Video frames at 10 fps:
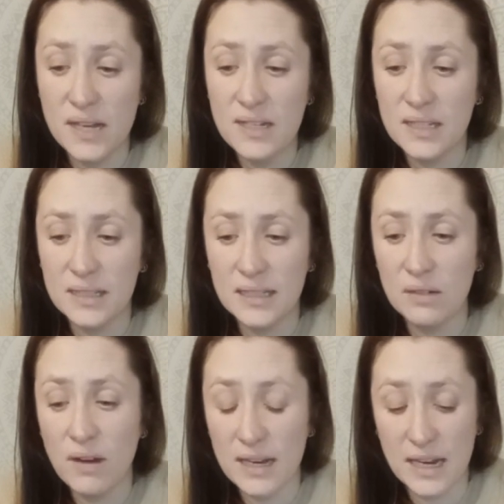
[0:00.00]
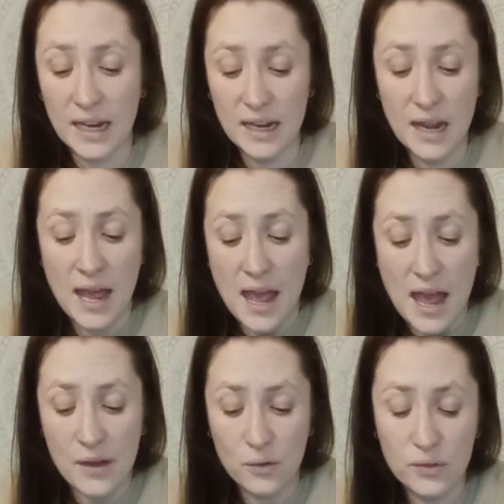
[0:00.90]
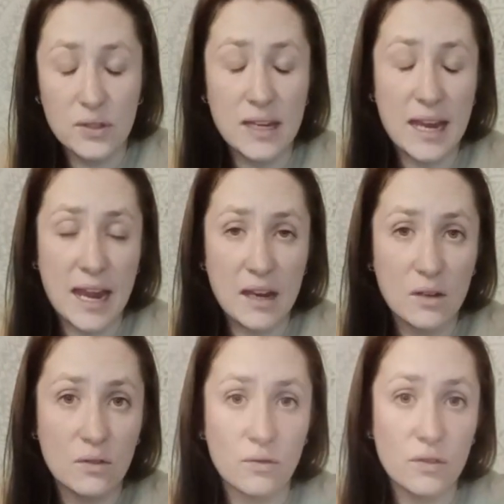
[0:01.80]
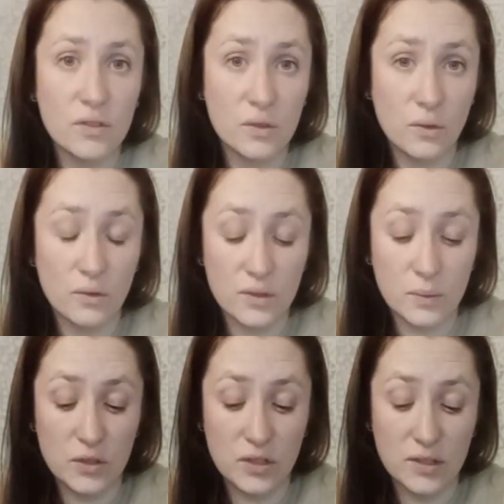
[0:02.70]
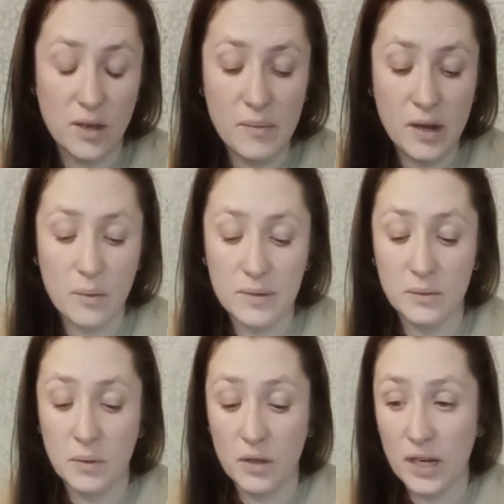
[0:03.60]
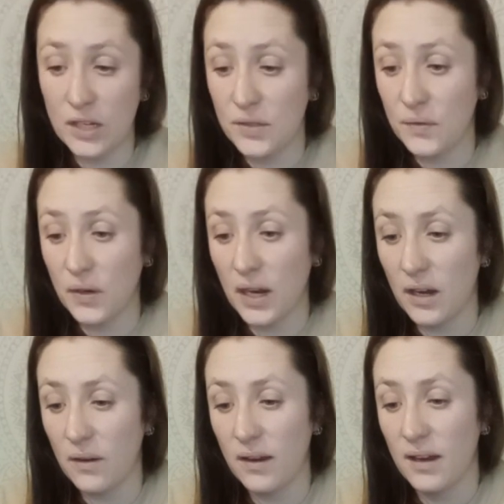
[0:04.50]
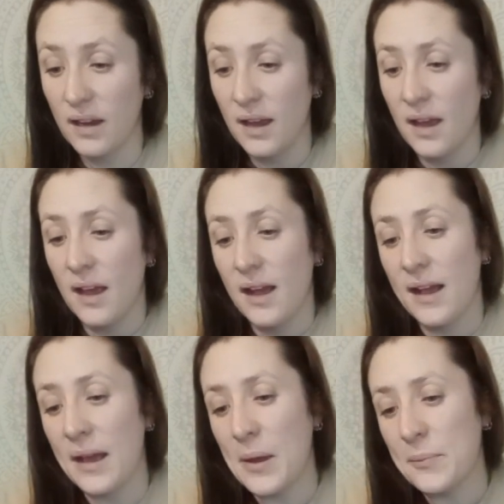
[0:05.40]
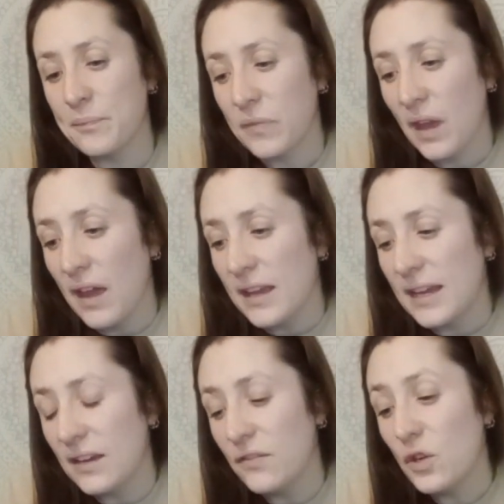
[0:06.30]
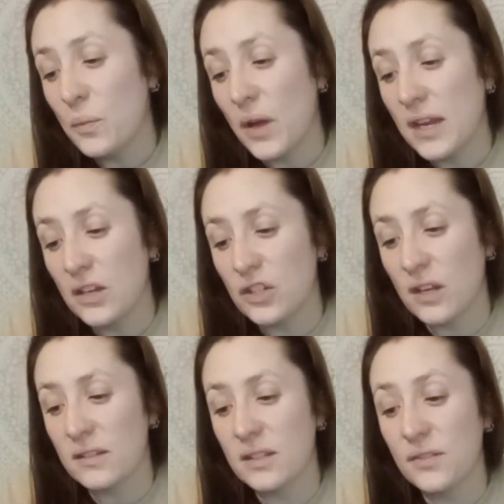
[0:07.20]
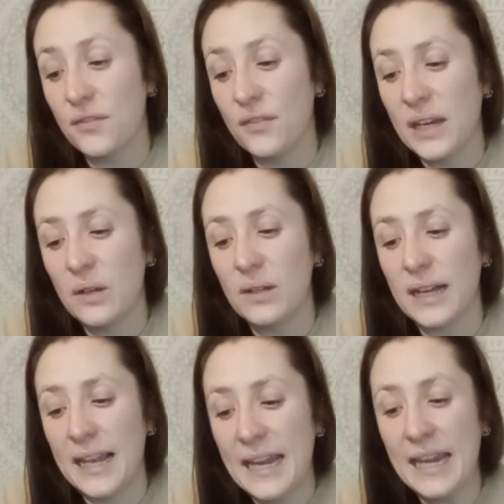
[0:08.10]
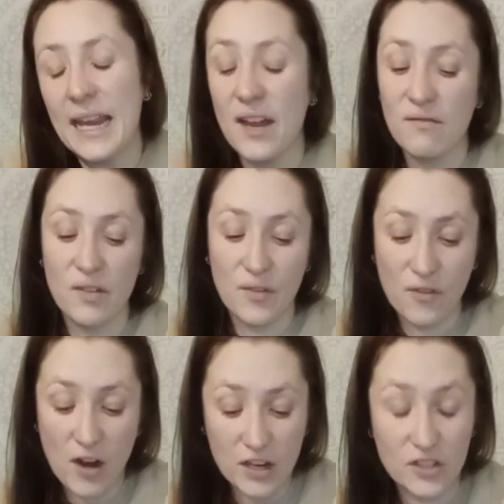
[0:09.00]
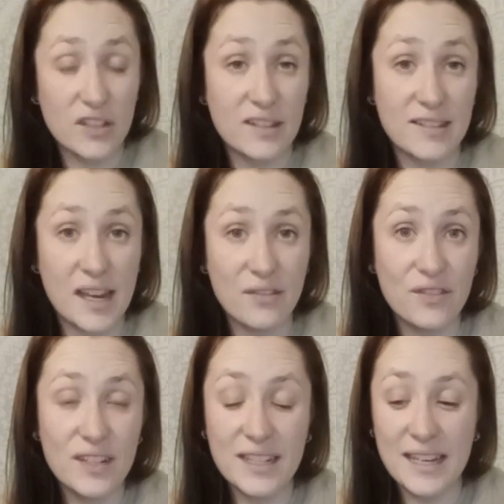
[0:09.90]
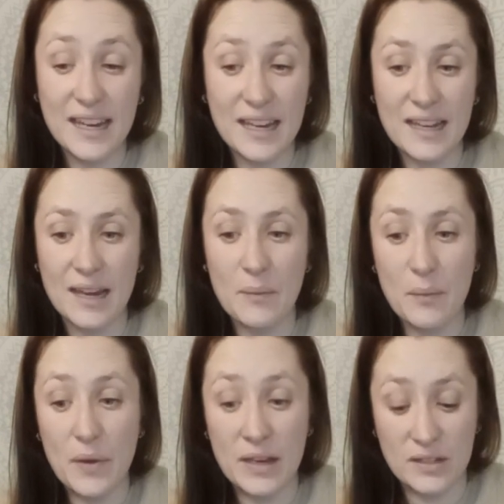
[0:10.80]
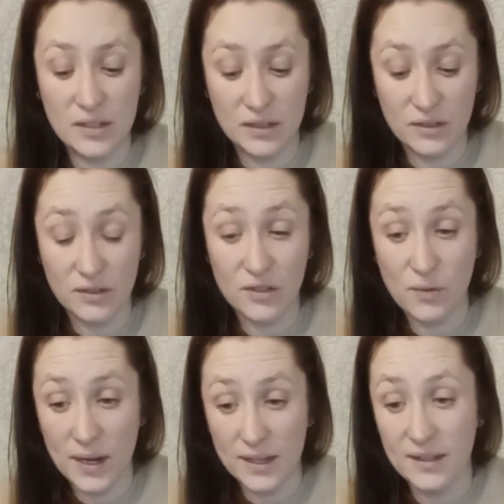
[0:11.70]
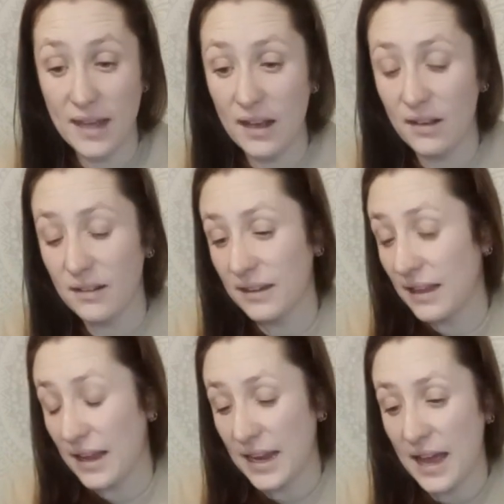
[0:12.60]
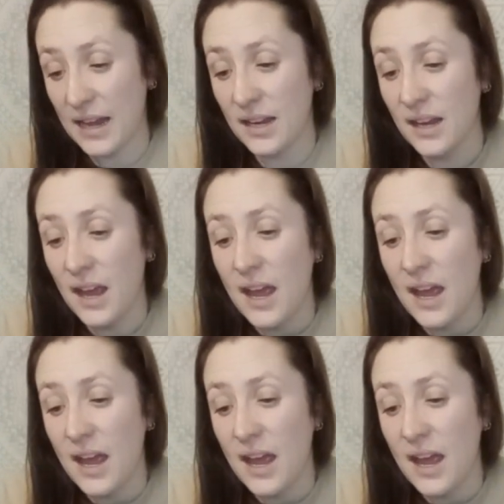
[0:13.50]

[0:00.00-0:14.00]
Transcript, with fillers: tendency right here, and also the Eight of Swords, which is coming up as a blockage for you. Um, give your body a chance to feel clear and refreshed. Definitely can link into strength that that can